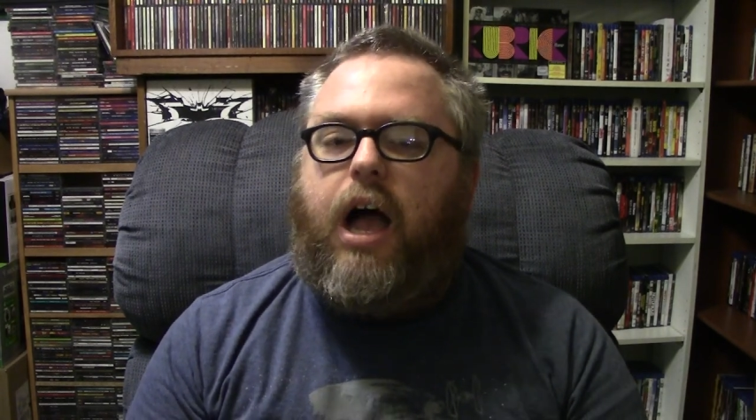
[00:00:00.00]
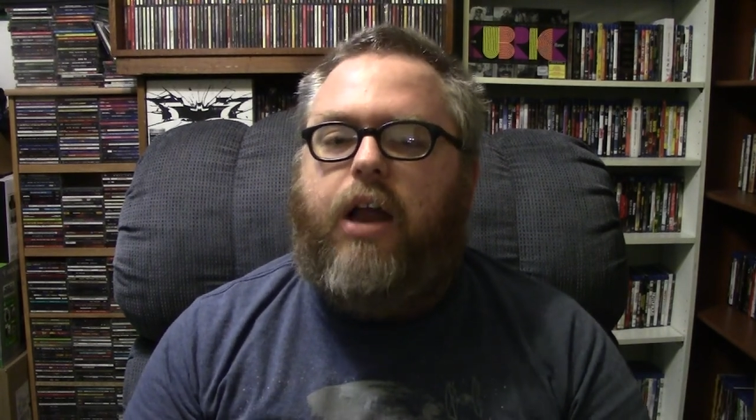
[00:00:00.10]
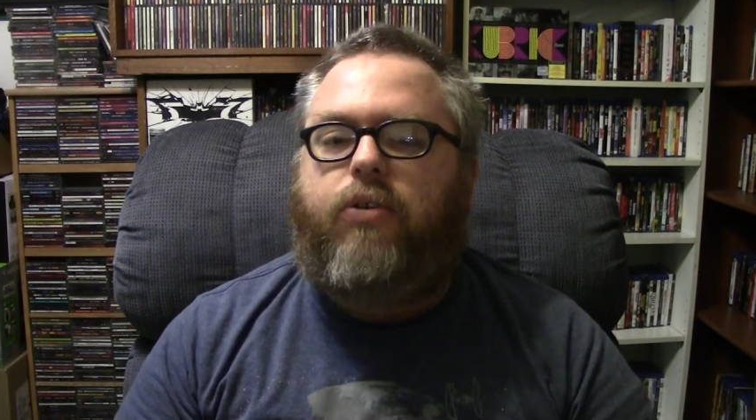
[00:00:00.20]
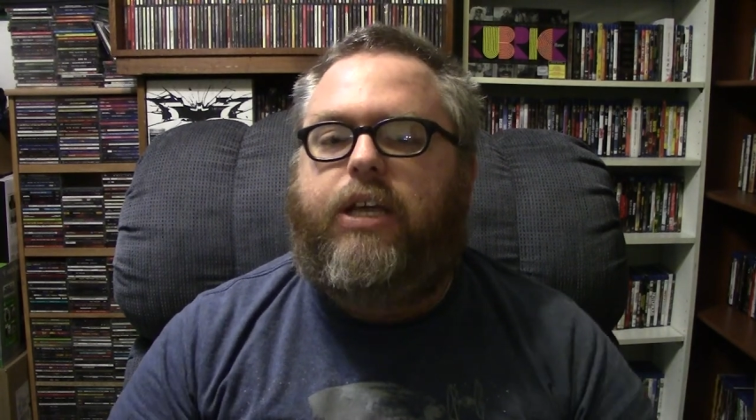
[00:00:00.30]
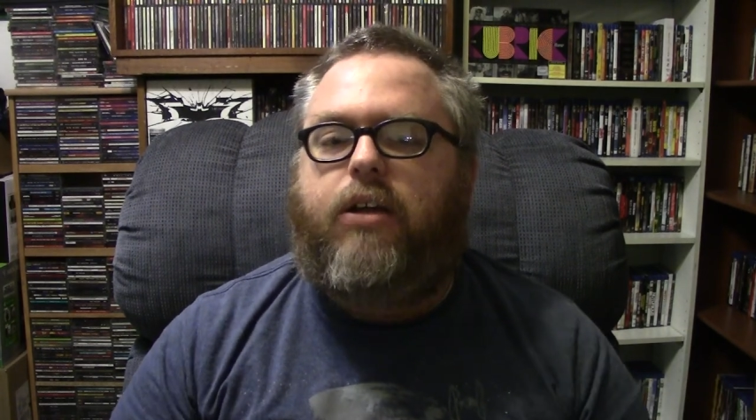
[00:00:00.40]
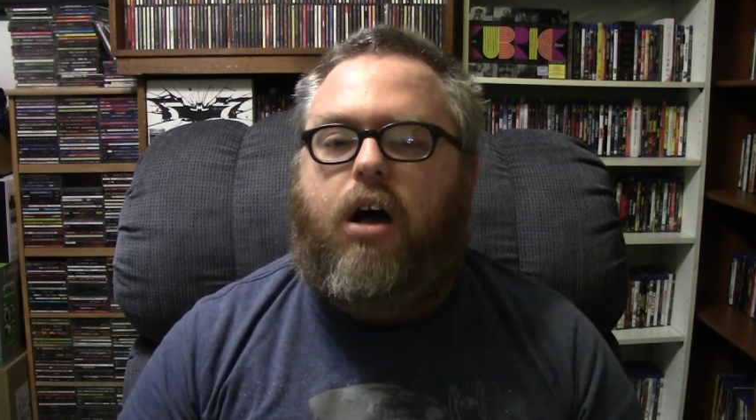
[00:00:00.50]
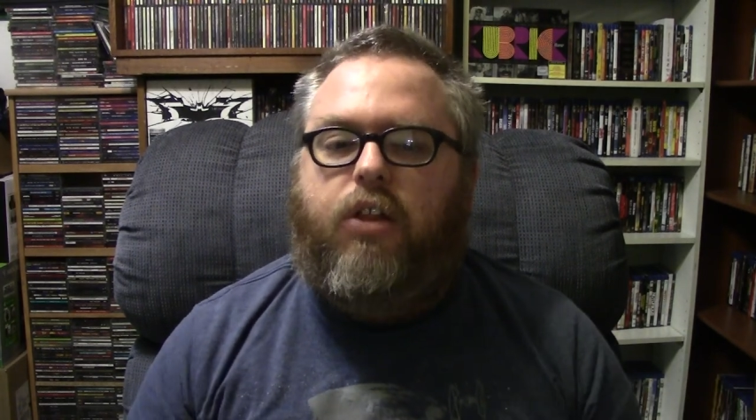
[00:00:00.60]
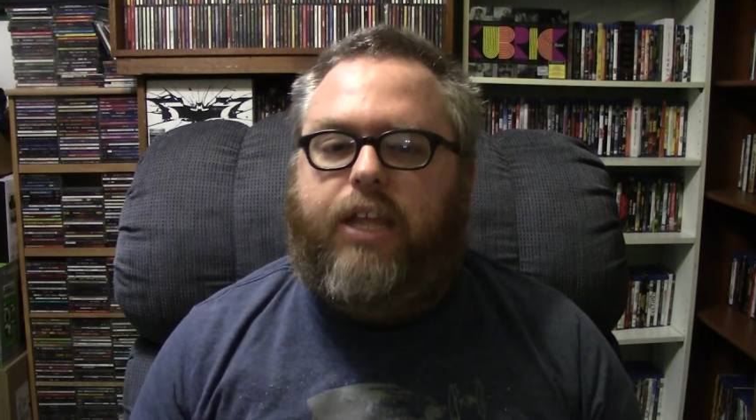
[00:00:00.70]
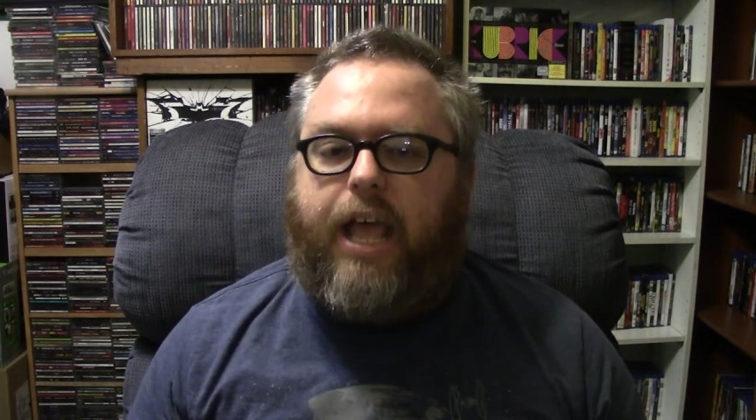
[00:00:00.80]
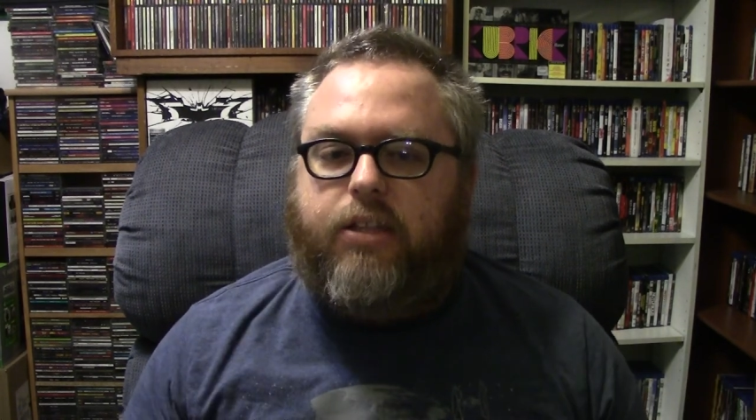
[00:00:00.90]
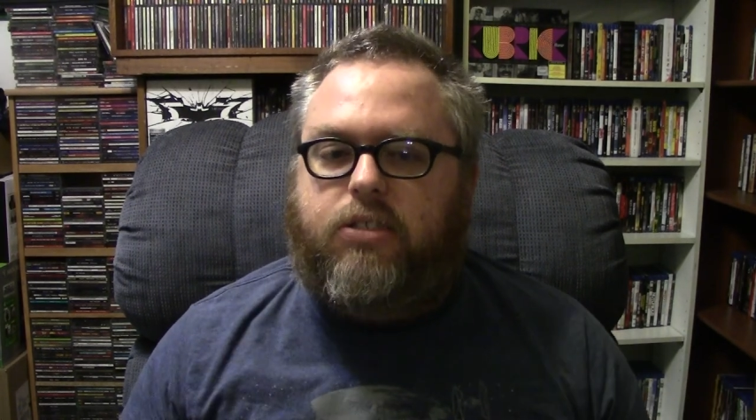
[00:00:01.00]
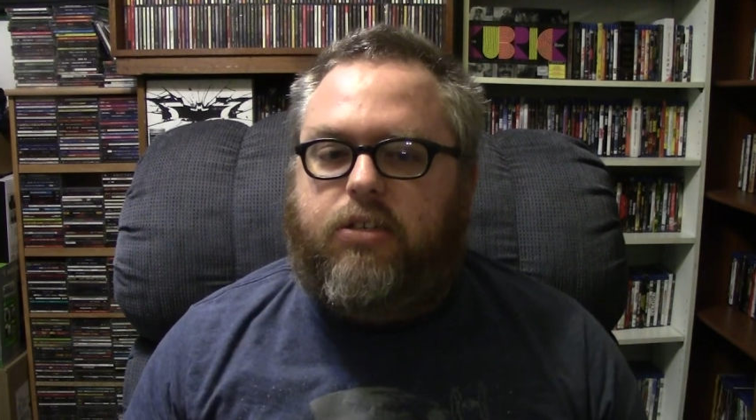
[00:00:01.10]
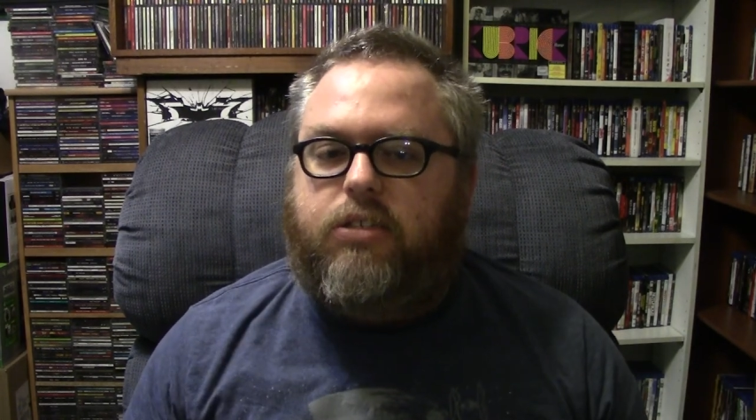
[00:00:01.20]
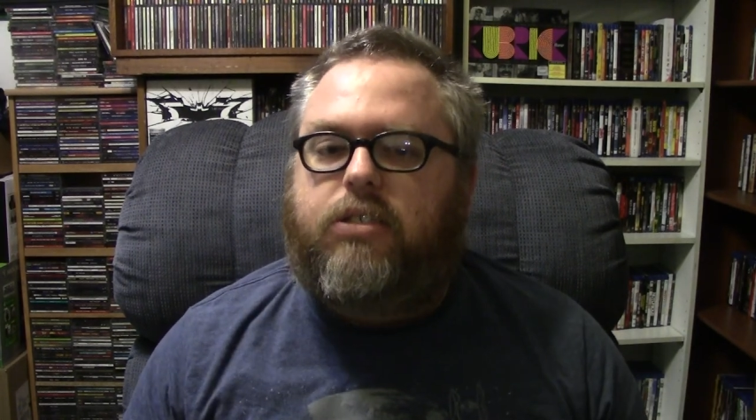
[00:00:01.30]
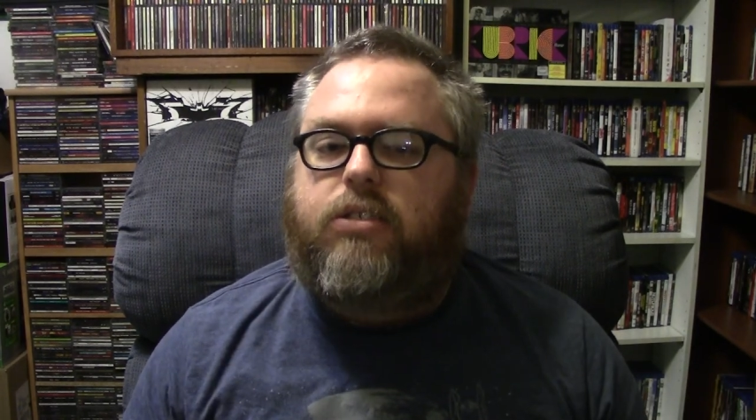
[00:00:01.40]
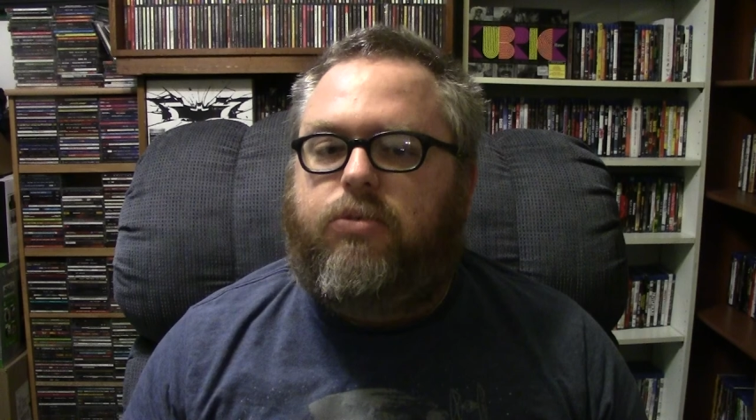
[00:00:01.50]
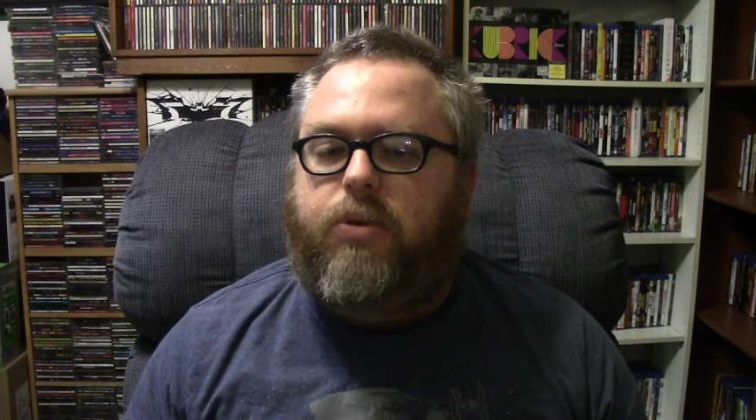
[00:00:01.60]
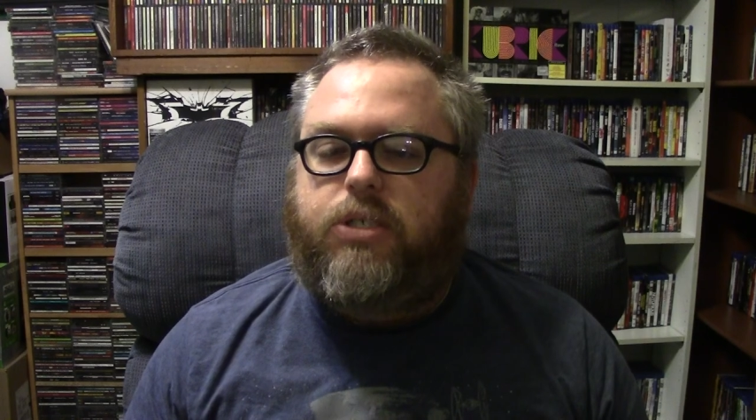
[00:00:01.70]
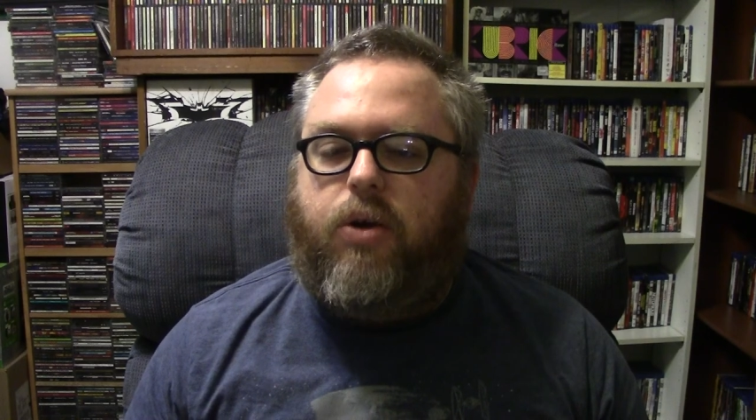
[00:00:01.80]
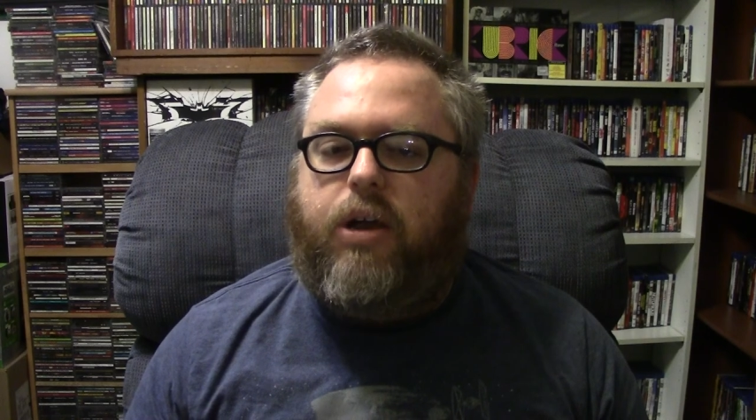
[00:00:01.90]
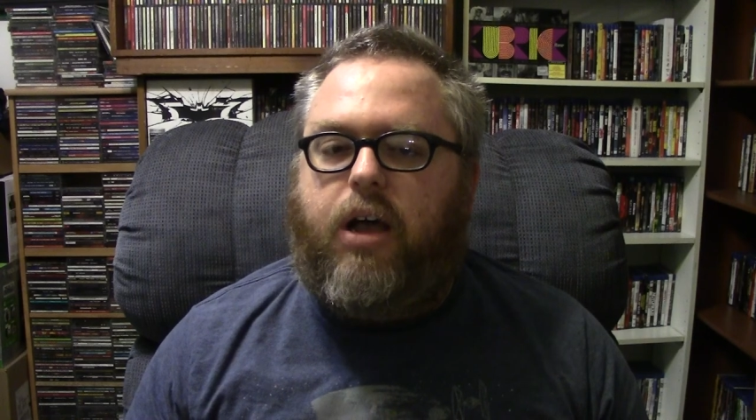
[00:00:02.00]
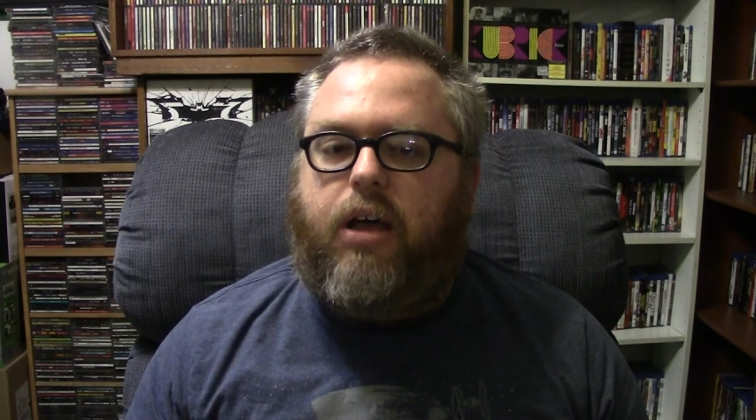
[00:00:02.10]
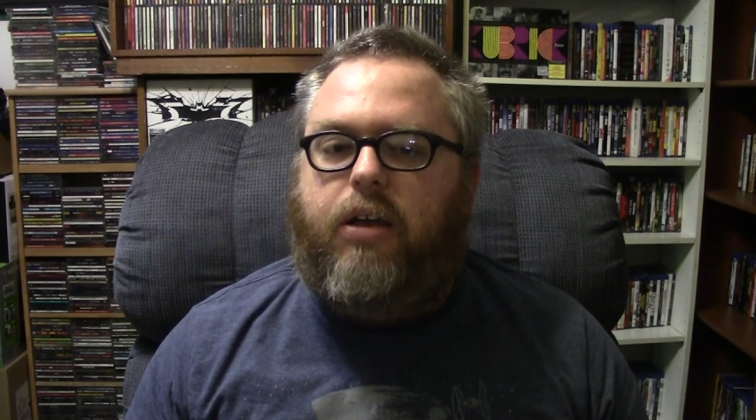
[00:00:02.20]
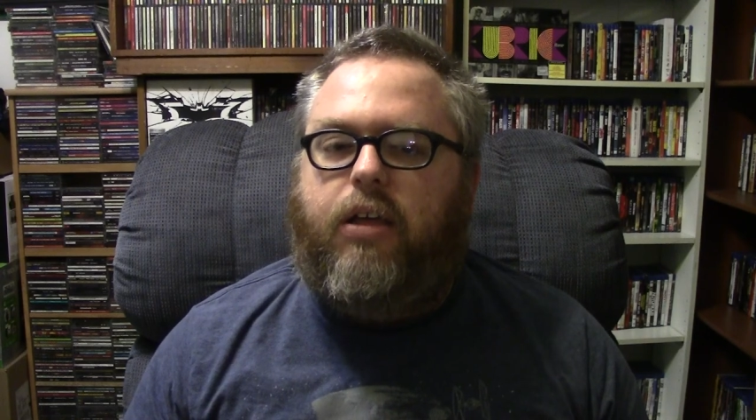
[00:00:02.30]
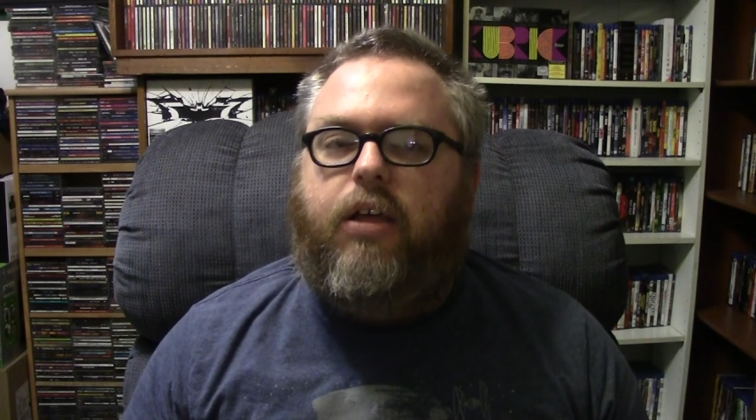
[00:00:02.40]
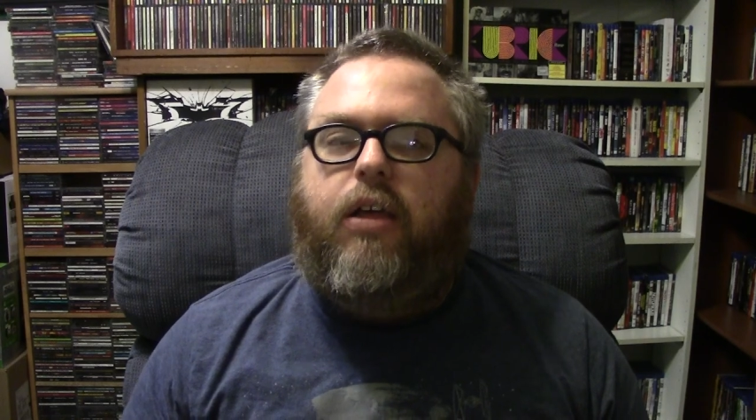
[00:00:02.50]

i don't need all the answers to what's going on